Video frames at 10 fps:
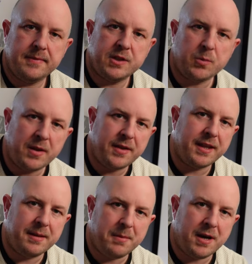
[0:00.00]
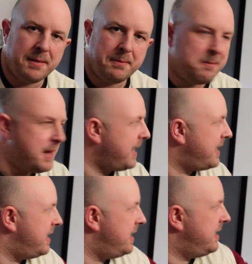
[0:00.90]
So one thing that might
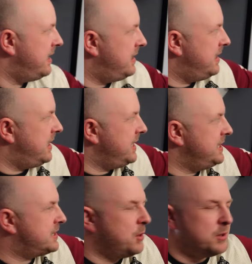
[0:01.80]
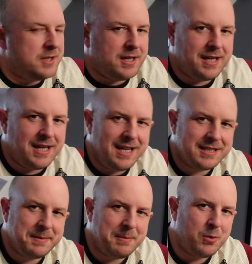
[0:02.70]
make an e-scooter a
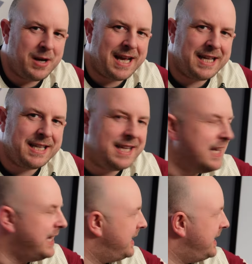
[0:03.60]
little bit more handy